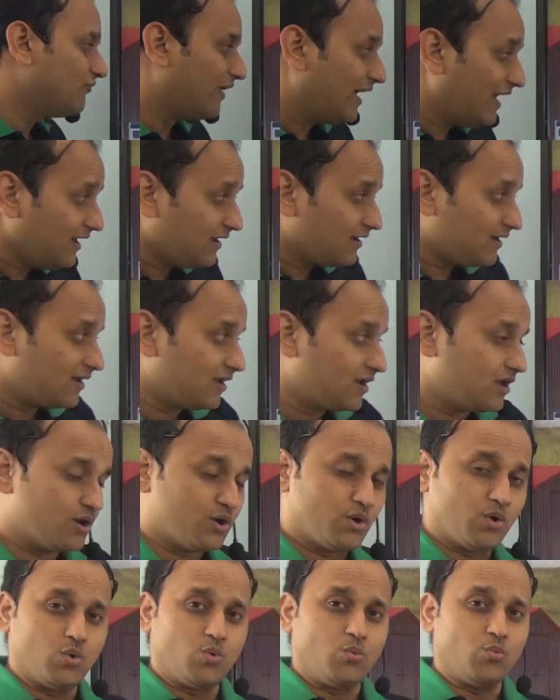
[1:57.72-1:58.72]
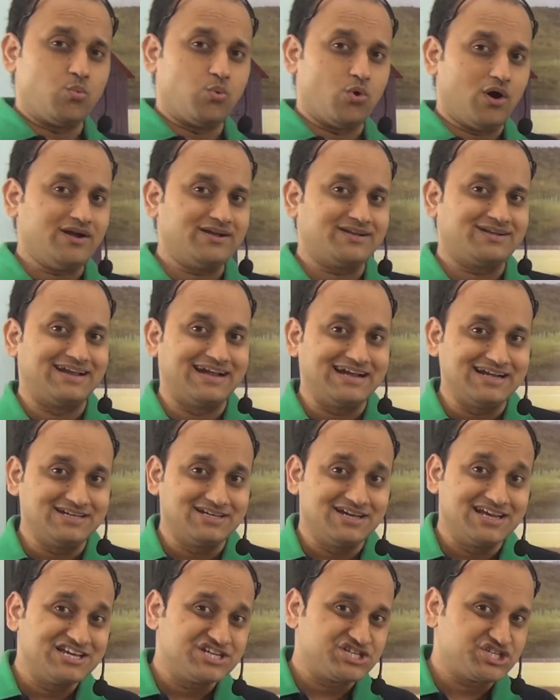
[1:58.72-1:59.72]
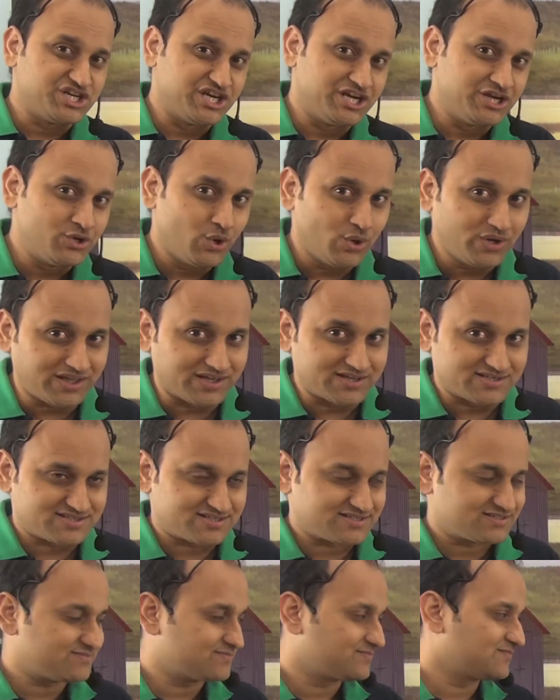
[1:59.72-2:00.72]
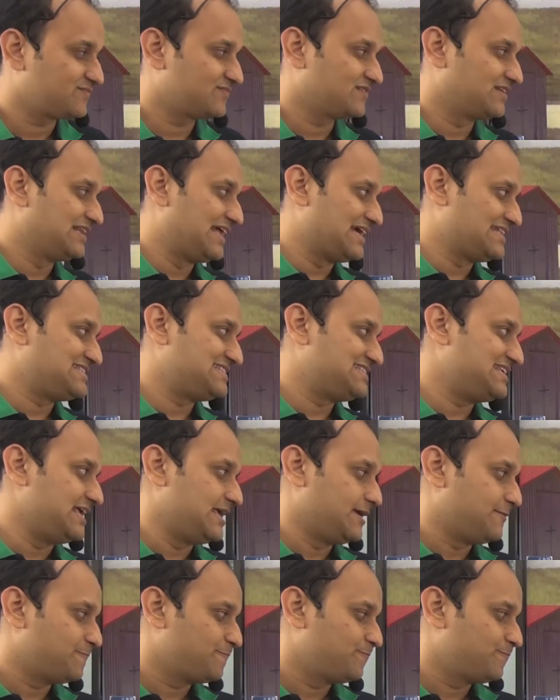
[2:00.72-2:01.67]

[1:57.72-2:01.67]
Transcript: Well, what did she notice? Let's see.